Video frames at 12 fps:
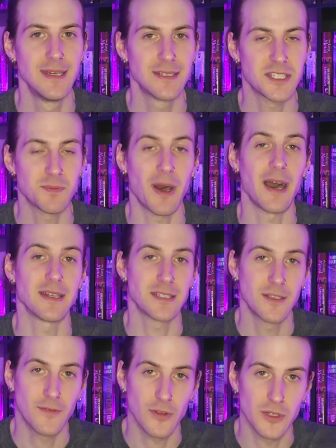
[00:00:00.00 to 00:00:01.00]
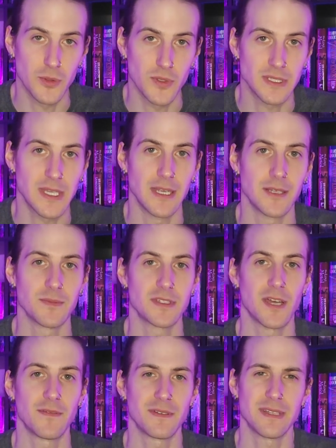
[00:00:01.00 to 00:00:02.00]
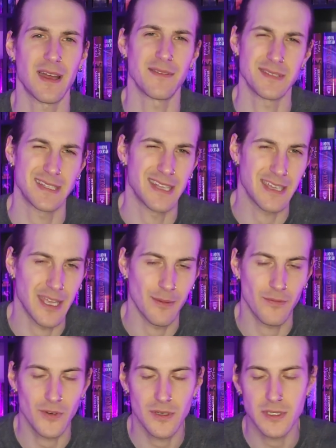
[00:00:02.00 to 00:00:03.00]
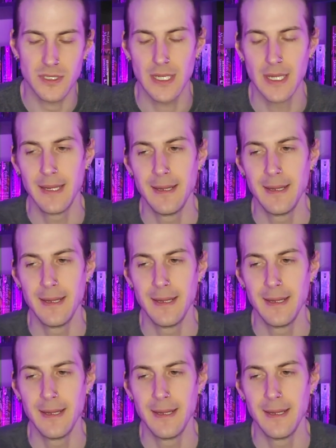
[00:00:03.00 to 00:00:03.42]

spot for the Duelist Kingdom stuff because obviously that came first.